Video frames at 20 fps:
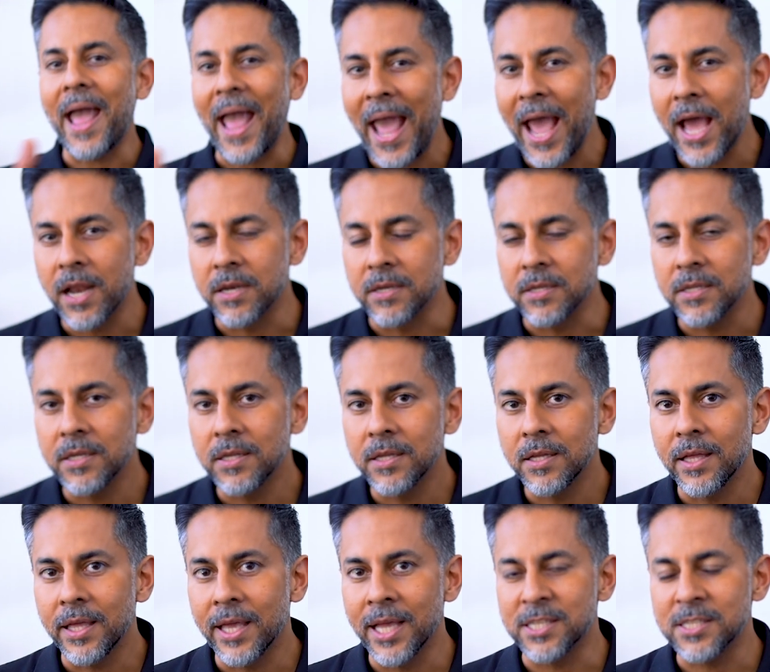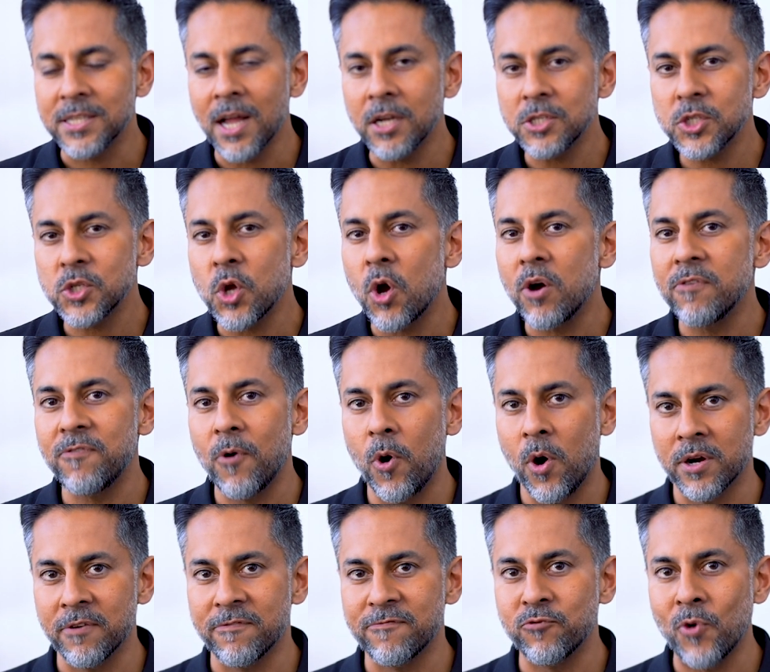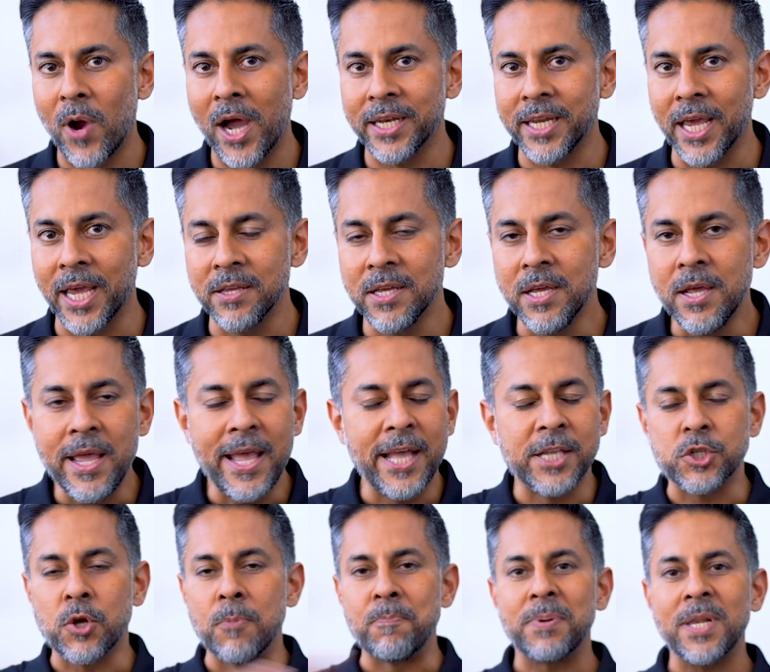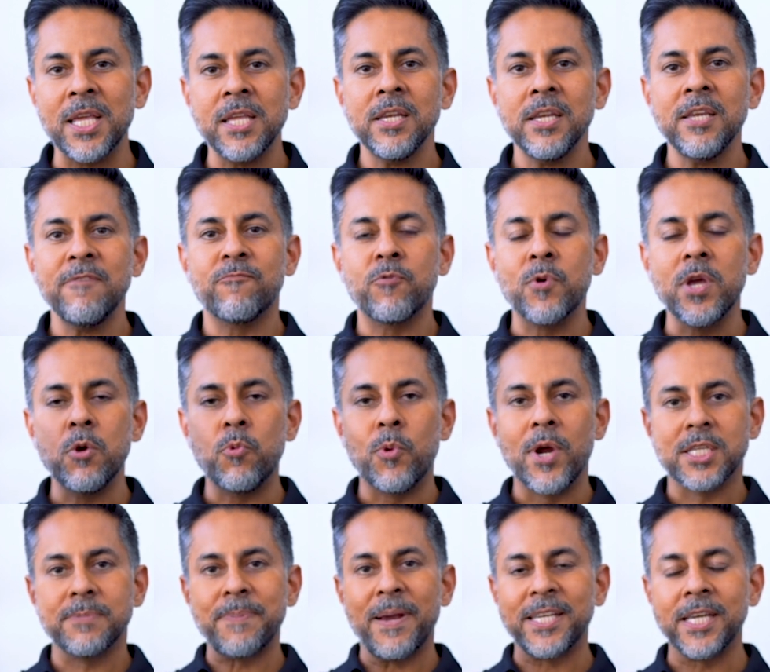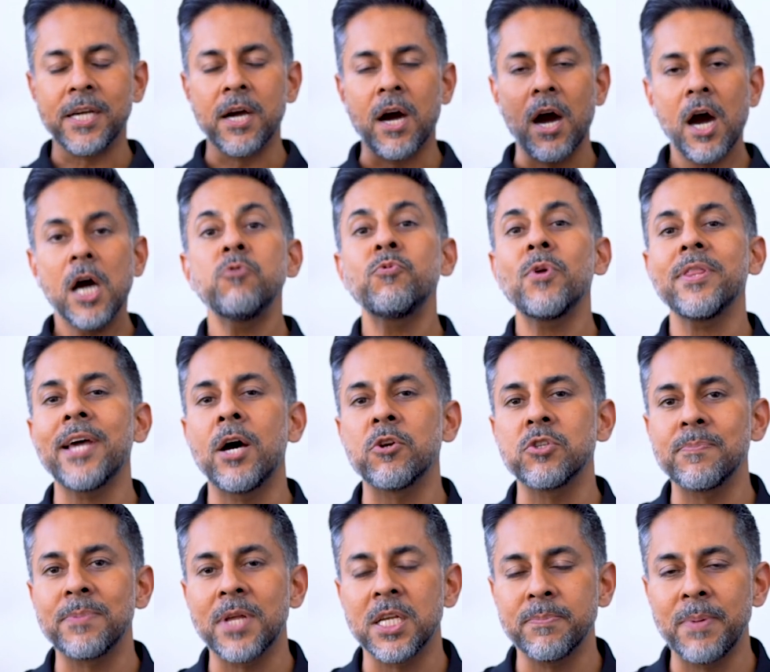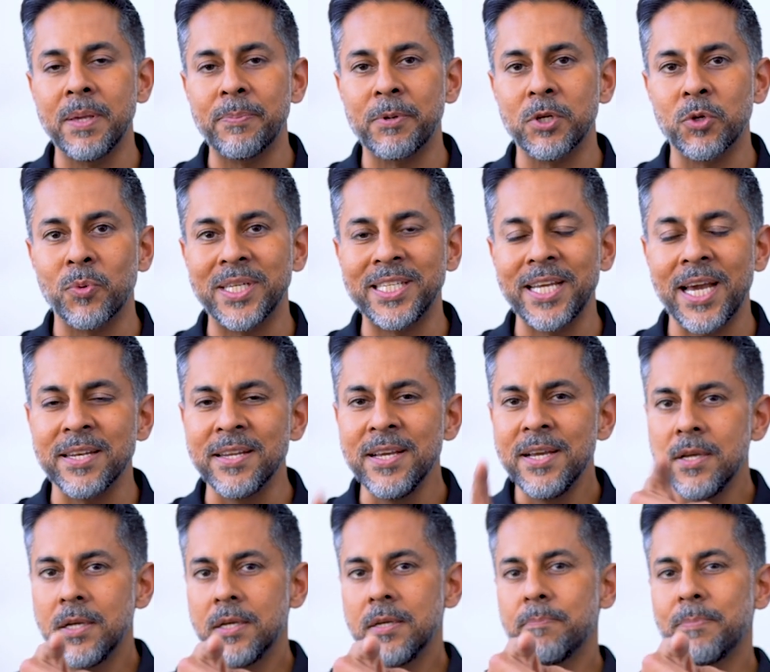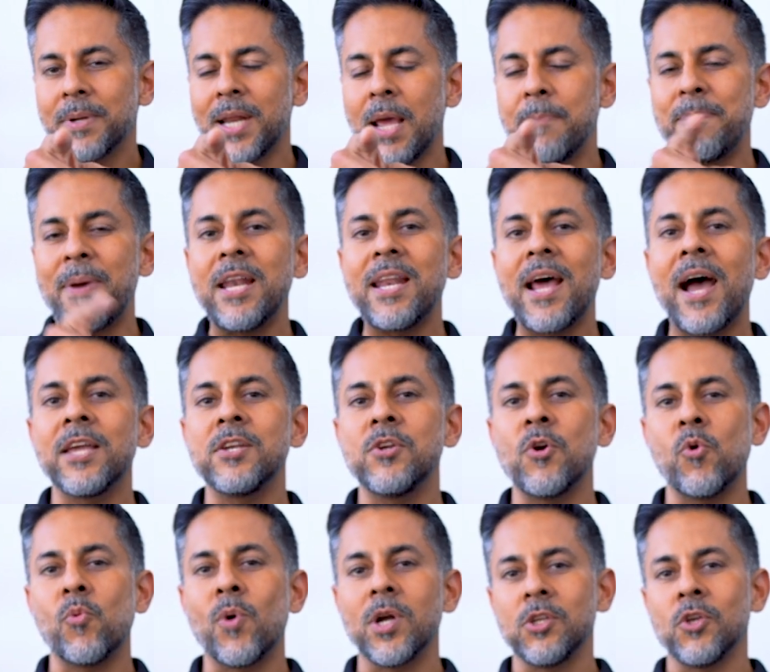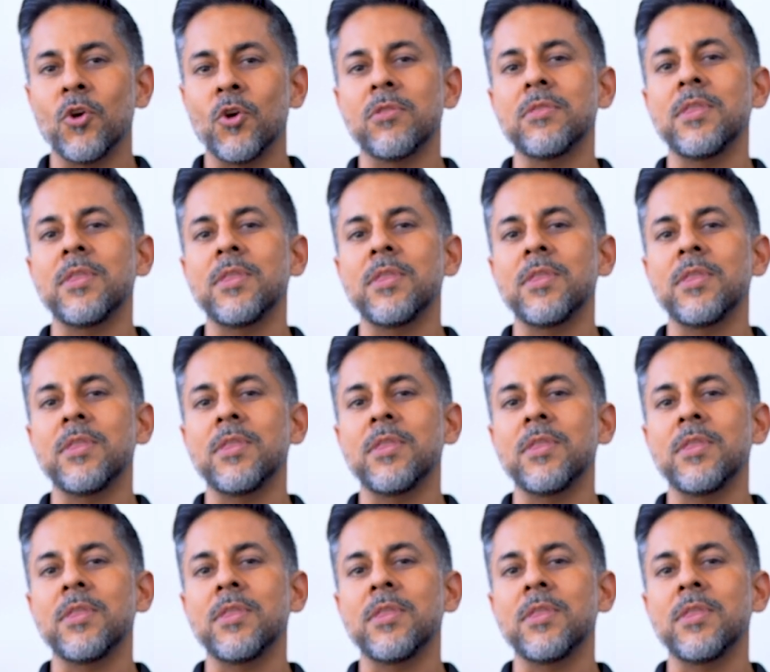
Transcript: And it starts off on a Friday. It's completely free. We're expecting 100,000 plus people to attend. But I bet I know what you're